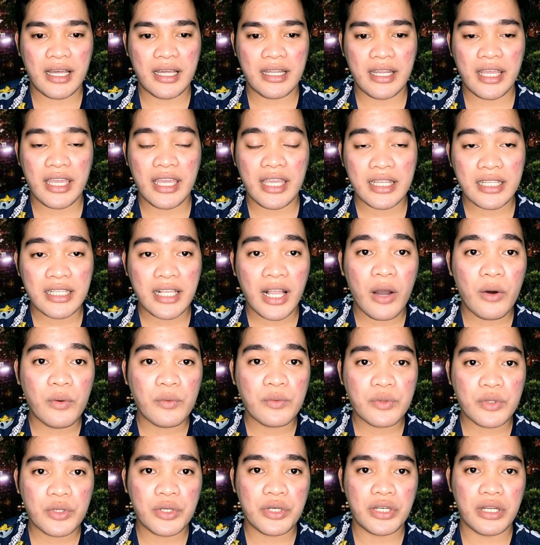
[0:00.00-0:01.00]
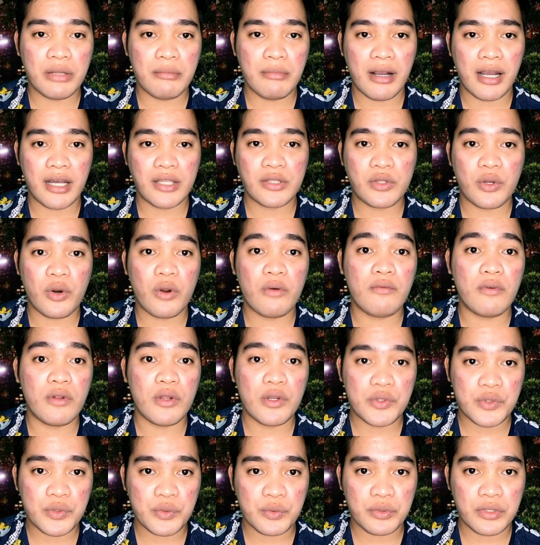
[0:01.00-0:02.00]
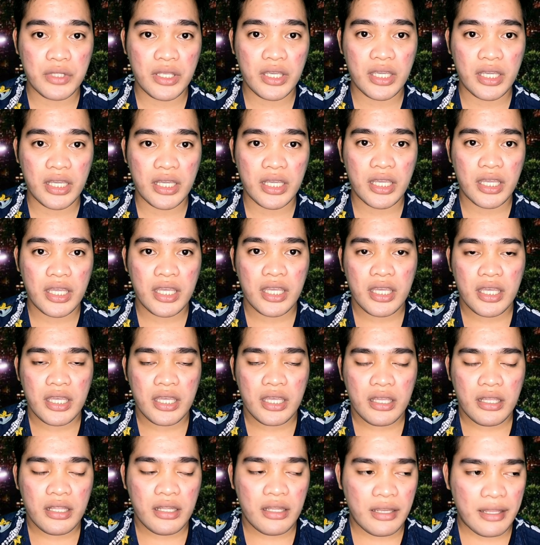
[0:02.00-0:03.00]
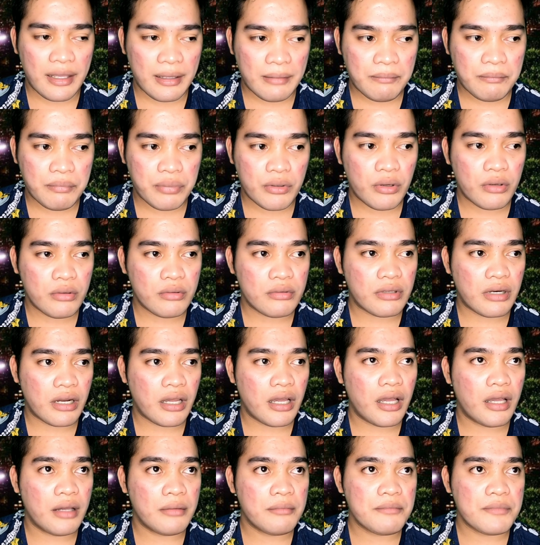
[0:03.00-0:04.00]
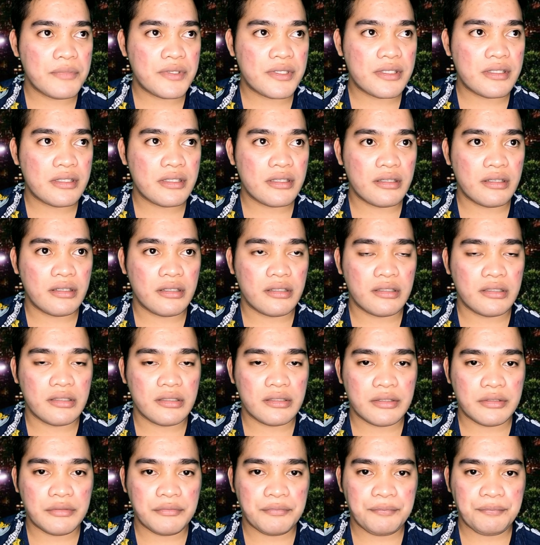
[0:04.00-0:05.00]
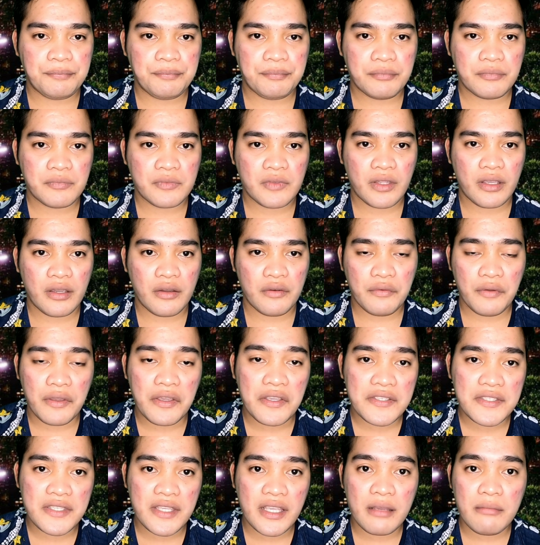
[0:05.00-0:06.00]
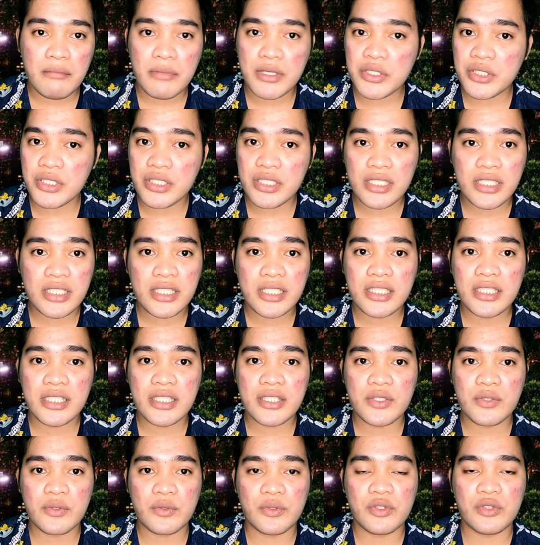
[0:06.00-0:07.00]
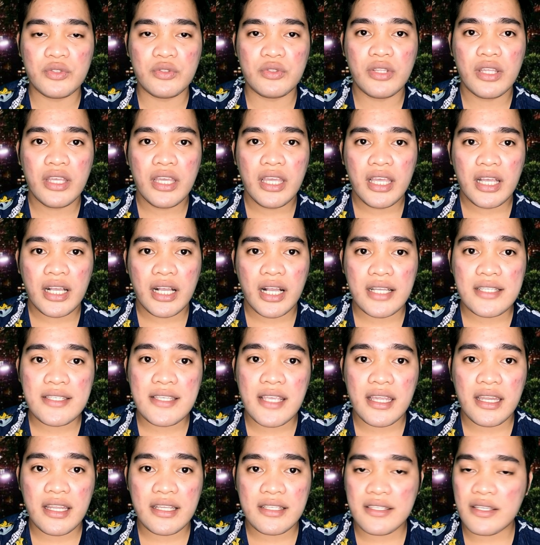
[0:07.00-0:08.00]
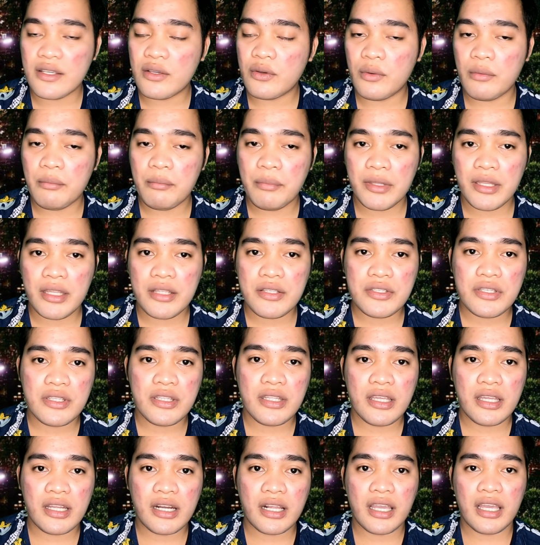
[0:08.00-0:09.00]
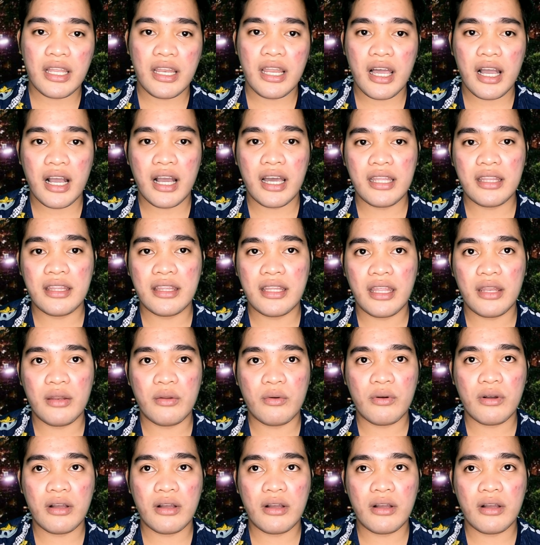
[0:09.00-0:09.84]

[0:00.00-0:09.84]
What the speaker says: na-encounter na mga troubleshooting like programs, fixing machine. So, yun. Kasi as equipment engineer, kailangan